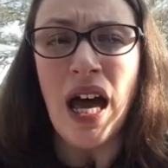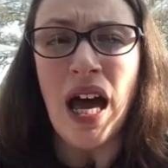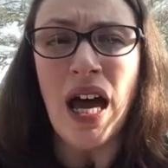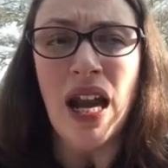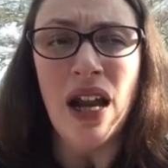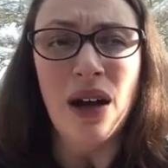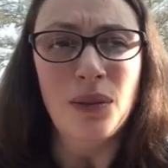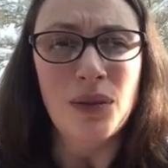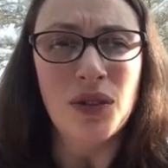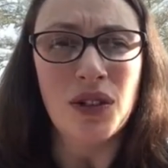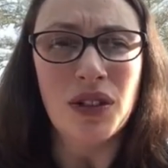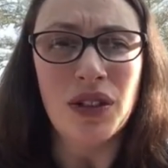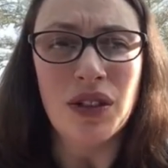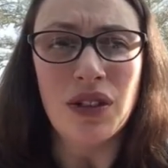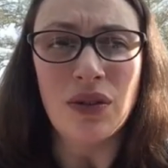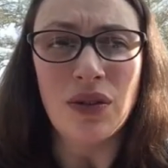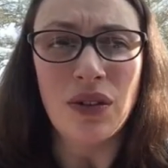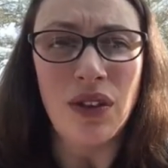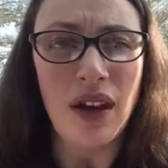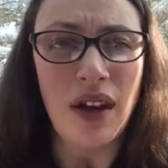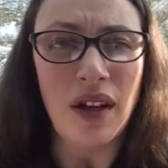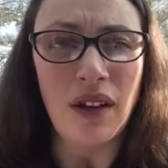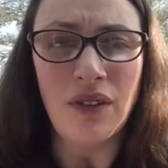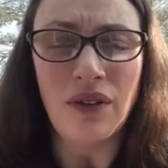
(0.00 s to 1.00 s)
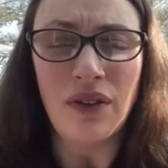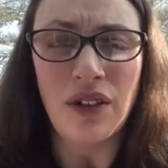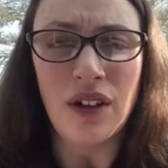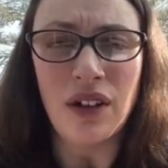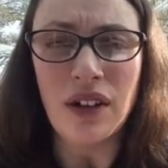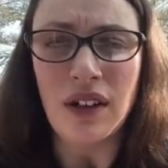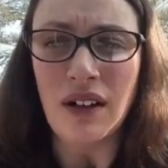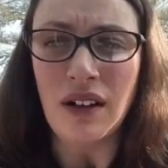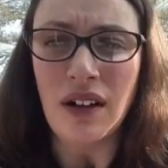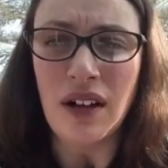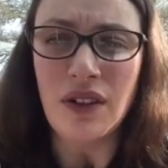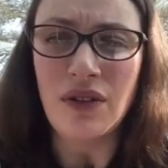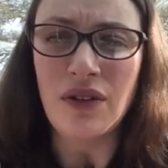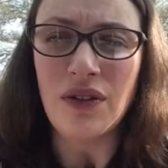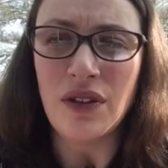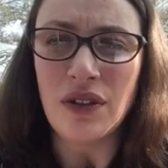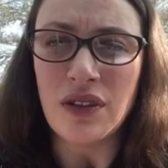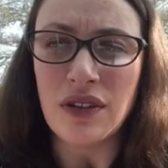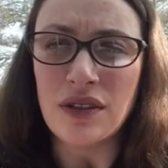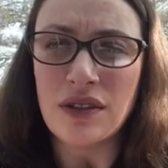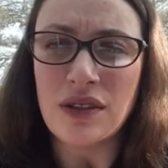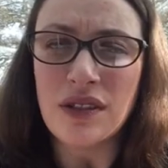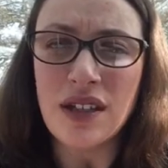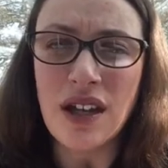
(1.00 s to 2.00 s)
And I'm just so thankful and
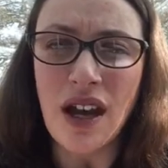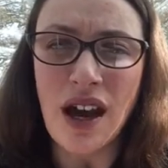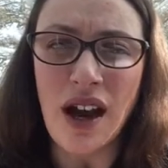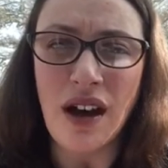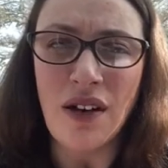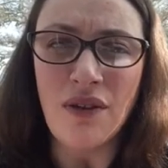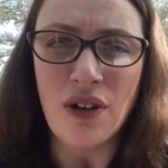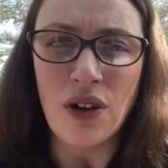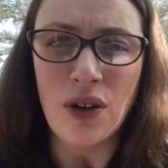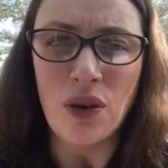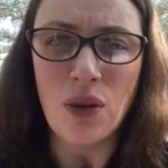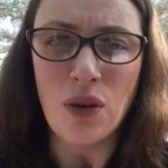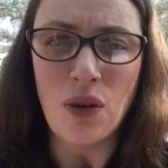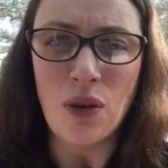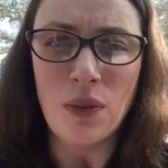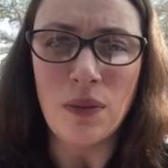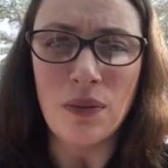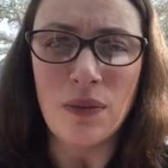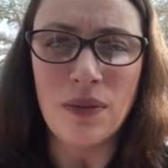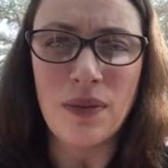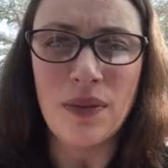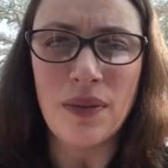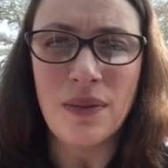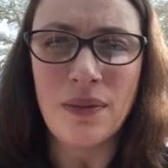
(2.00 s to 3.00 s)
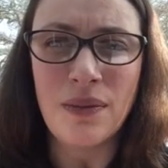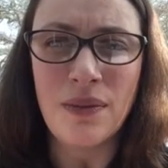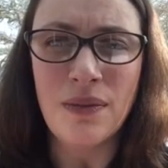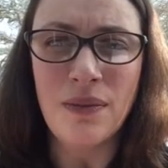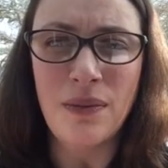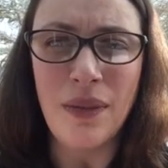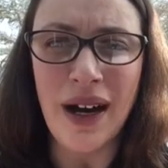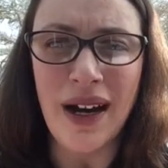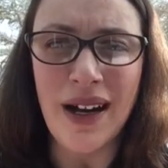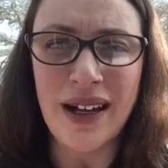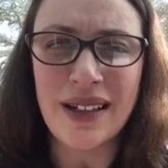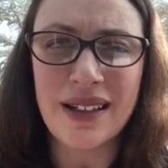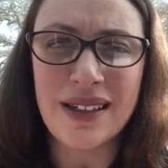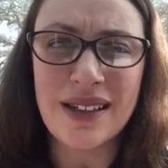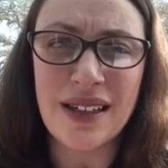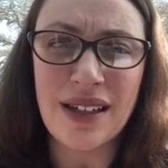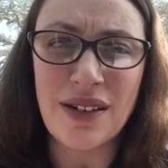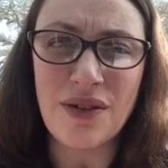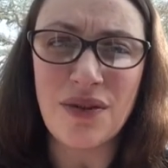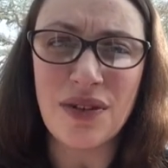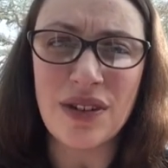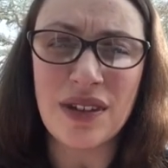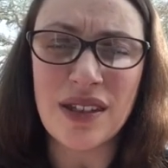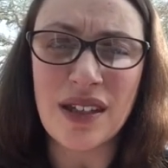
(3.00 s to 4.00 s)
grateful to have her home back
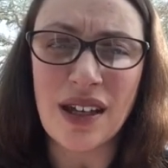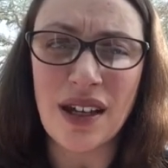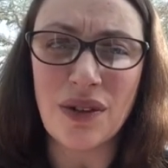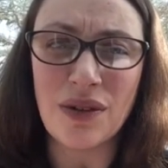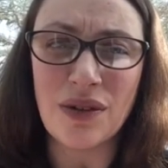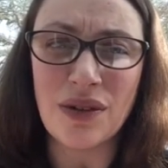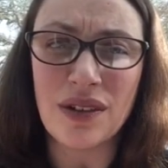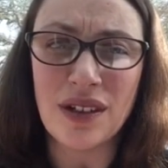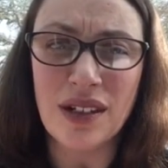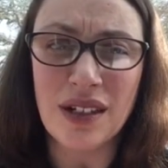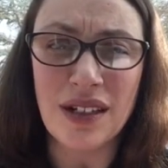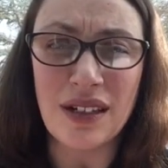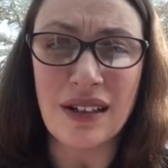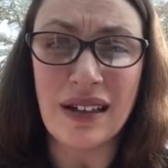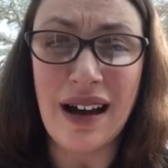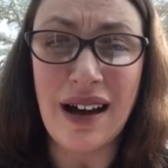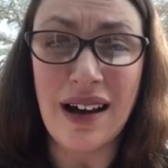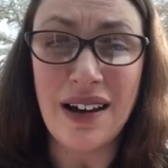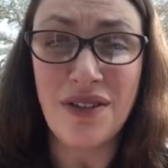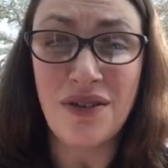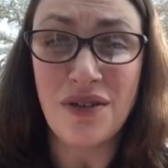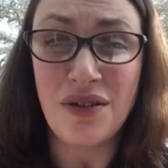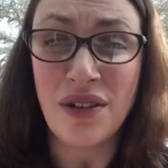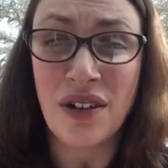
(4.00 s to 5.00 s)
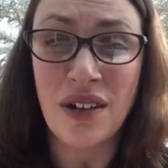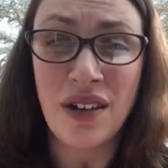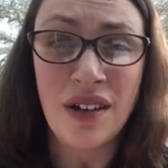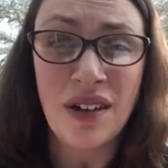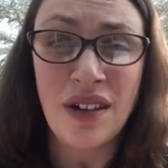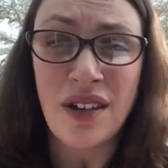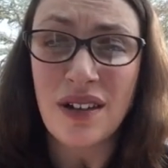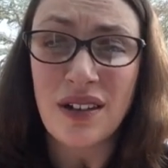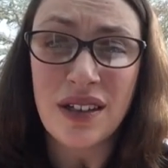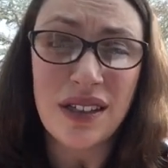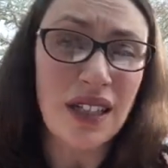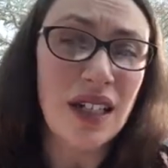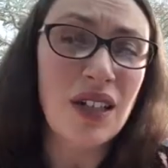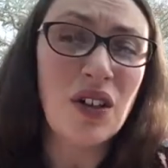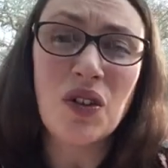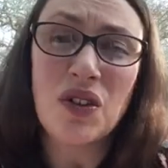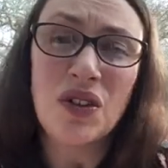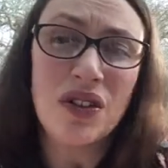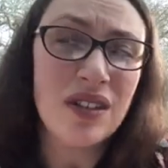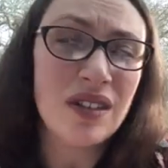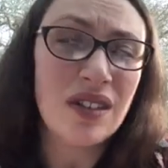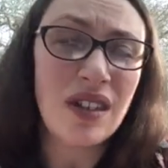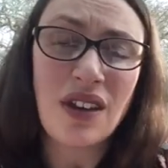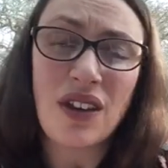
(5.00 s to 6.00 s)
safe and sound and alive, because I
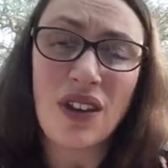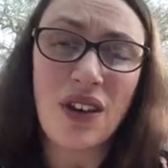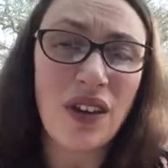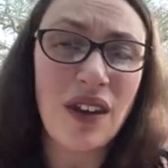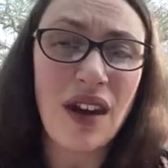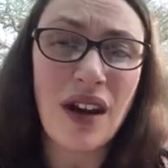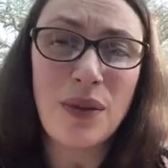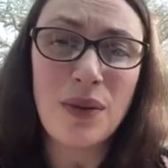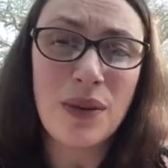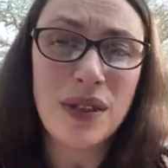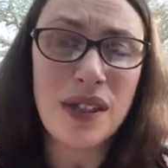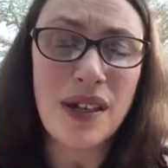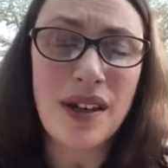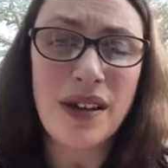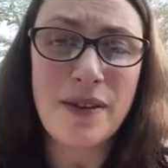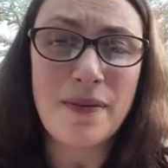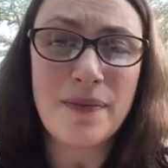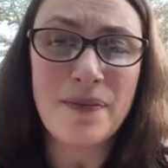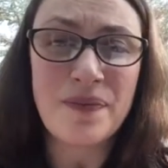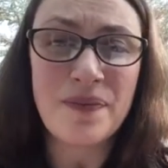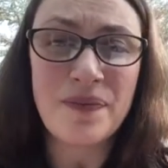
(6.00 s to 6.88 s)
honestly thought that was it.